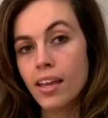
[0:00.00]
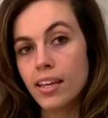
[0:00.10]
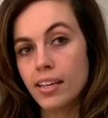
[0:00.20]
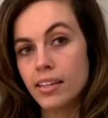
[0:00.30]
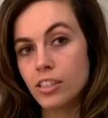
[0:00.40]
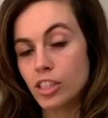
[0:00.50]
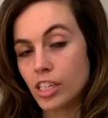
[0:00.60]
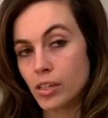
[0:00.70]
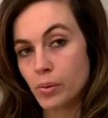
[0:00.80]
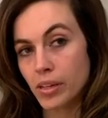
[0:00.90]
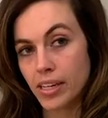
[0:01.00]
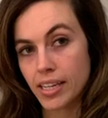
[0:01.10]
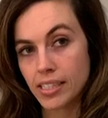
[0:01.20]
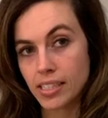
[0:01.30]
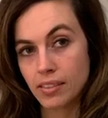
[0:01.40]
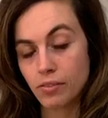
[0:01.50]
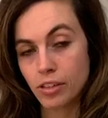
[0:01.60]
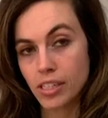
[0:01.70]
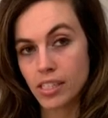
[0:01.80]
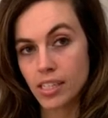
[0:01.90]
In January
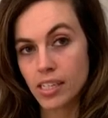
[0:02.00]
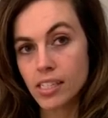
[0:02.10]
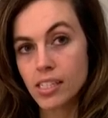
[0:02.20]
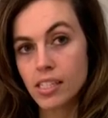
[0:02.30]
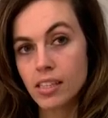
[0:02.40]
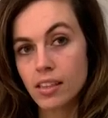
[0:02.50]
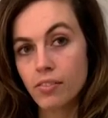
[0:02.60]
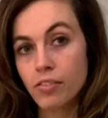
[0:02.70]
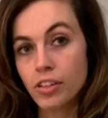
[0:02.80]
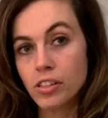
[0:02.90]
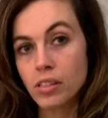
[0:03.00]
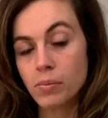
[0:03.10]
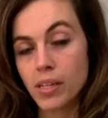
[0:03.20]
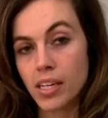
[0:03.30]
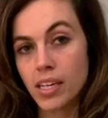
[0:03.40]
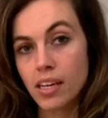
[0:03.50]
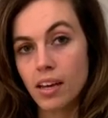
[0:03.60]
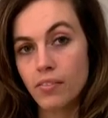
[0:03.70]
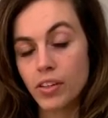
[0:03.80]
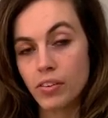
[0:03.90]
1946, the first meeting
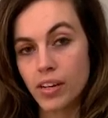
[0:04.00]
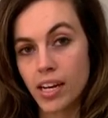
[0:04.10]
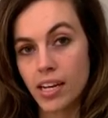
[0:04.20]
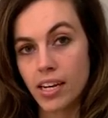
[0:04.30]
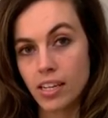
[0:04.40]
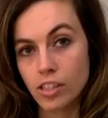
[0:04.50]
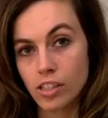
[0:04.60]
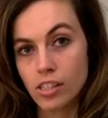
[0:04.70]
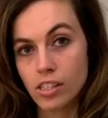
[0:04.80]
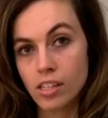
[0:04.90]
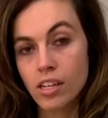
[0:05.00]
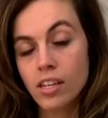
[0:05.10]
of the United Nations